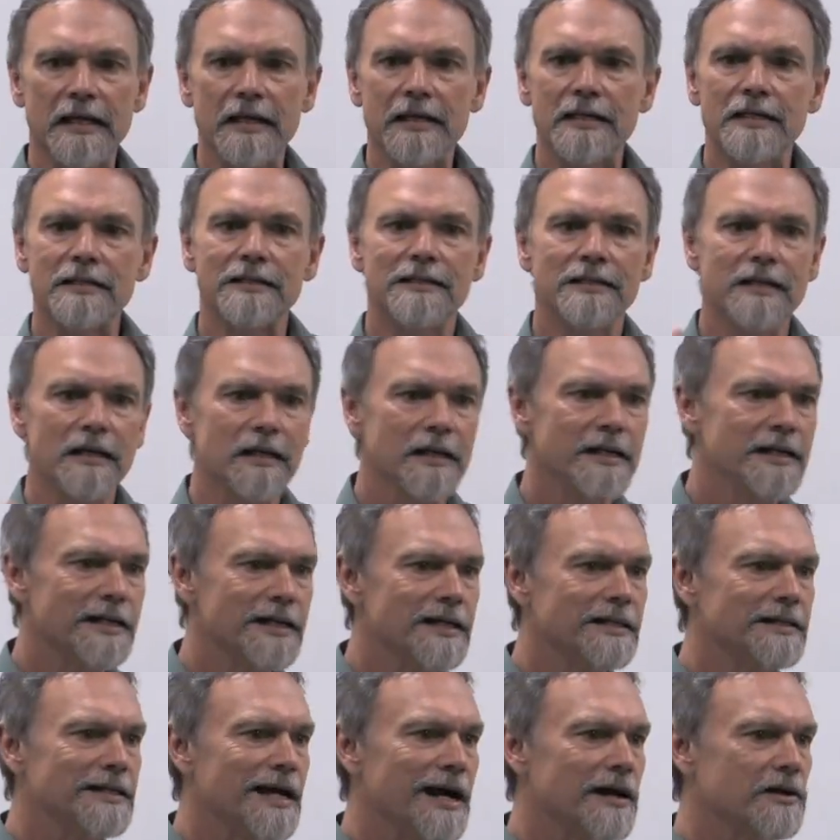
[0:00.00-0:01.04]
he's telling
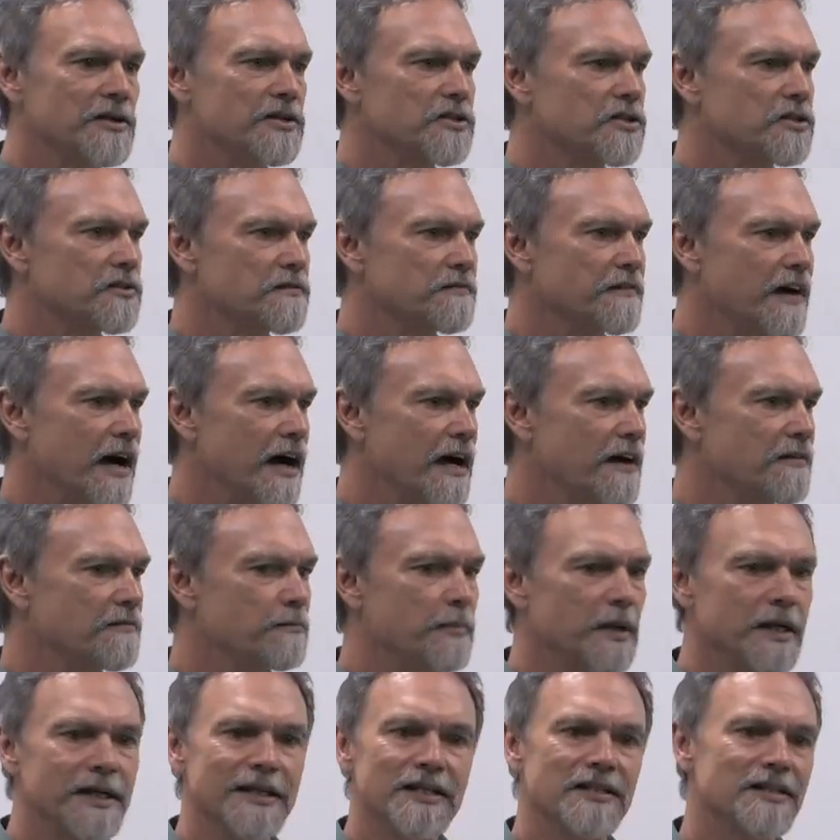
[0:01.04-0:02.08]
us how to survive,
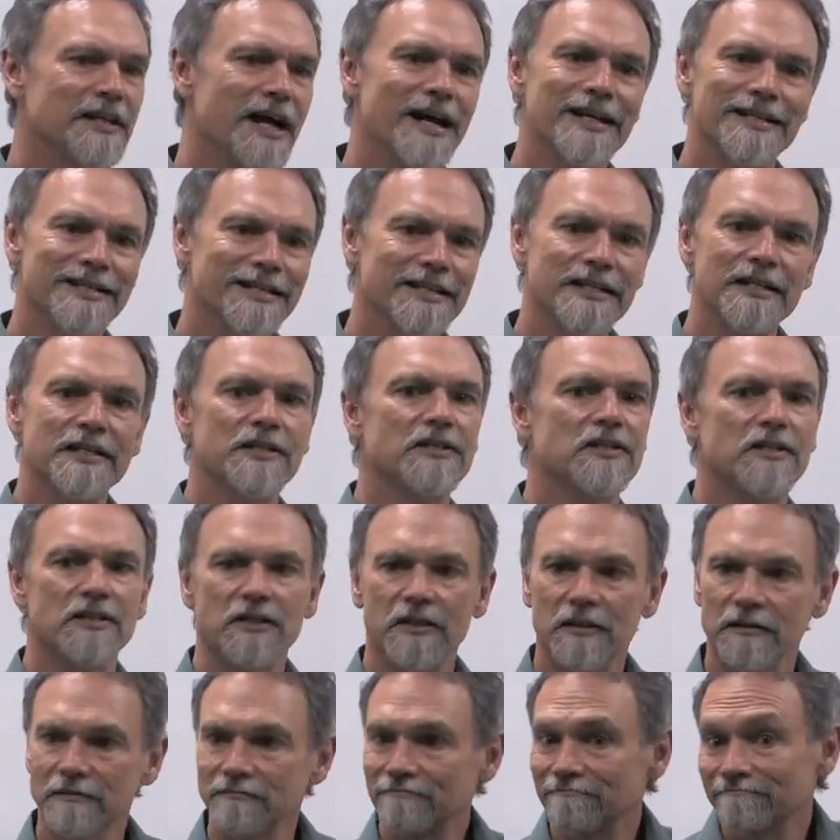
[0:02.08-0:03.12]
but his ideas
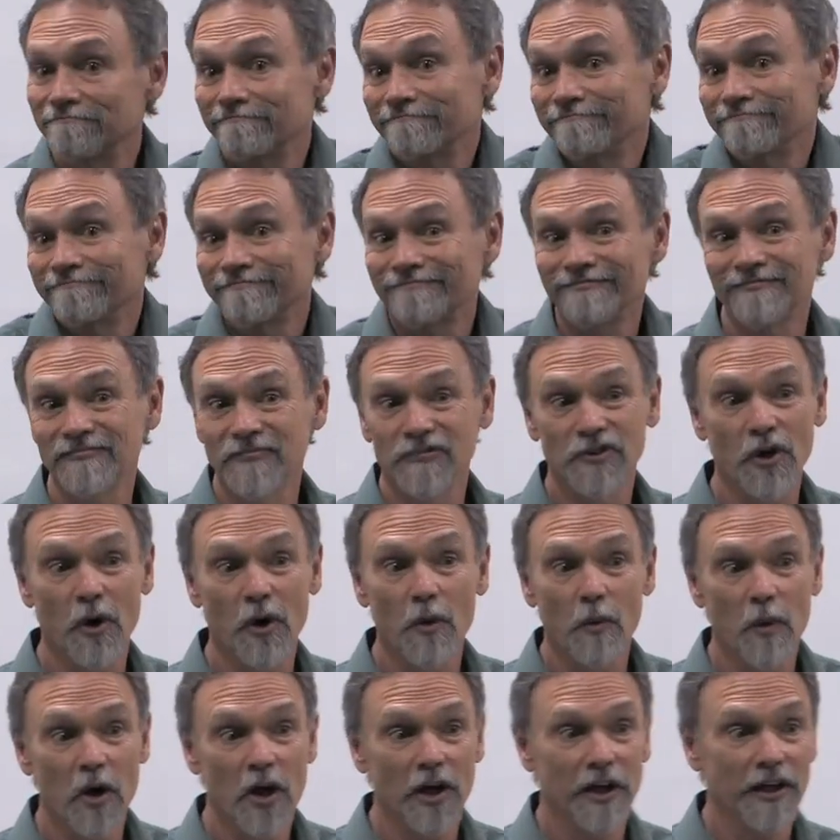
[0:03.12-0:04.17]
don't
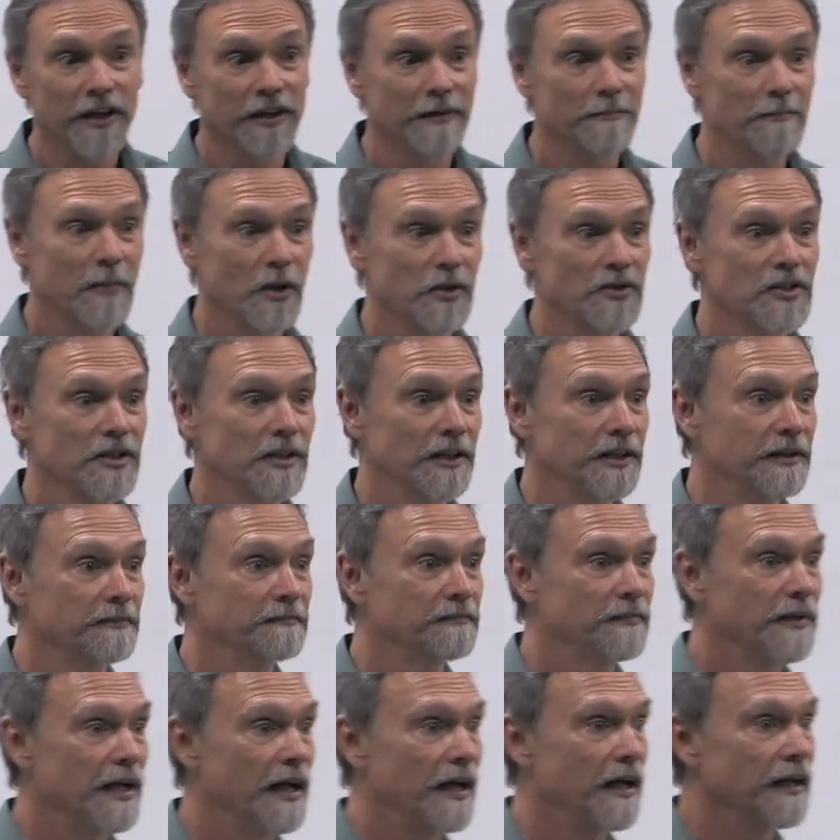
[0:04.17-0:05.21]
work. And some of these
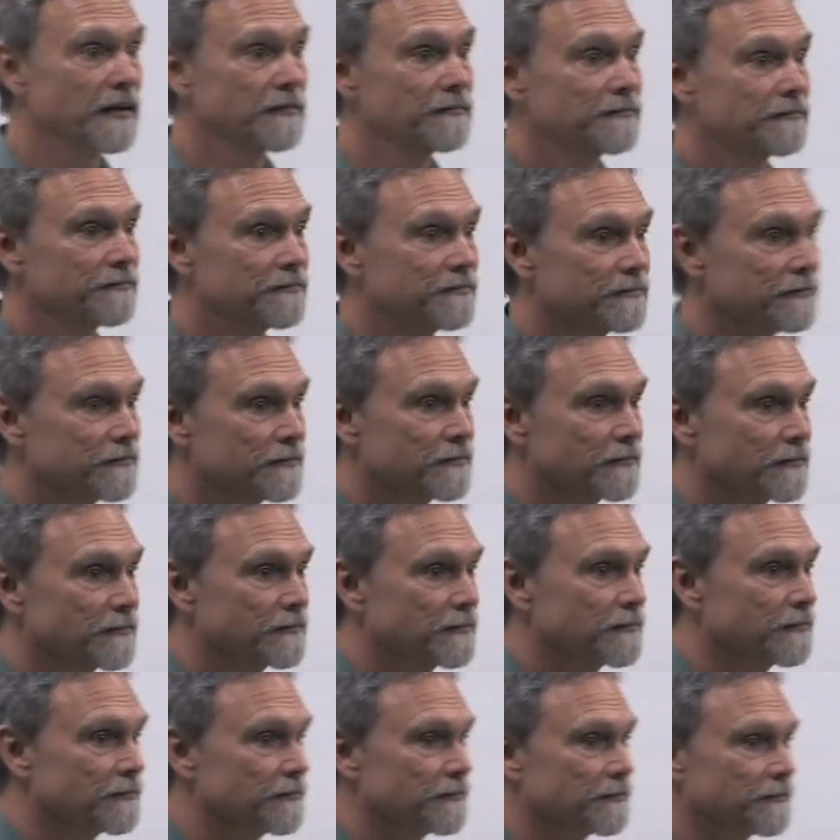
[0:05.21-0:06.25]
patterns we inherited
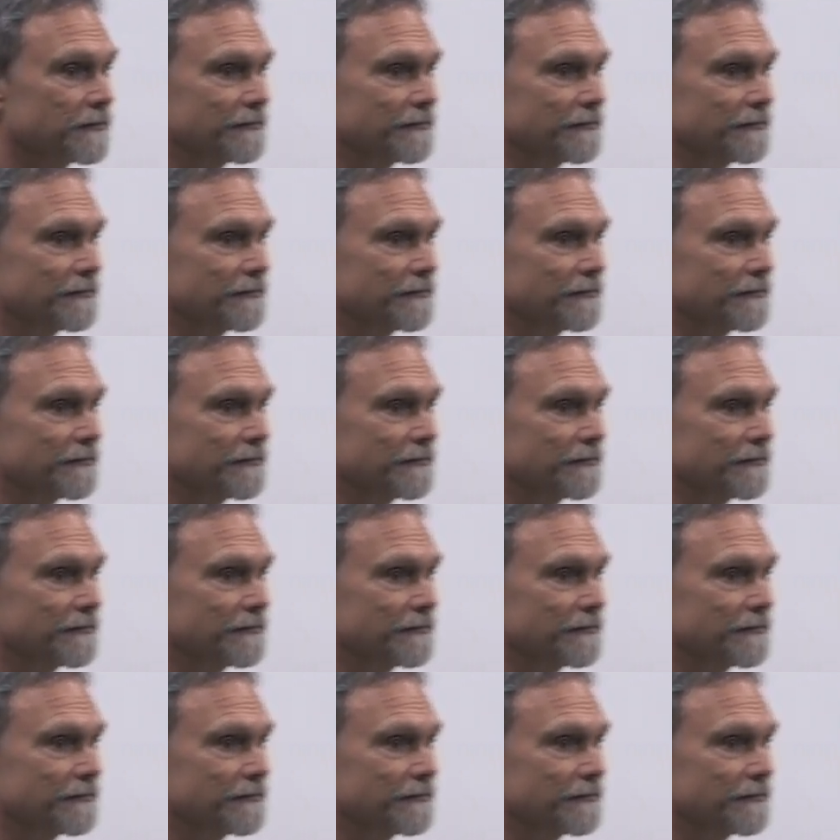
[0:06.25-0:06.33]
from our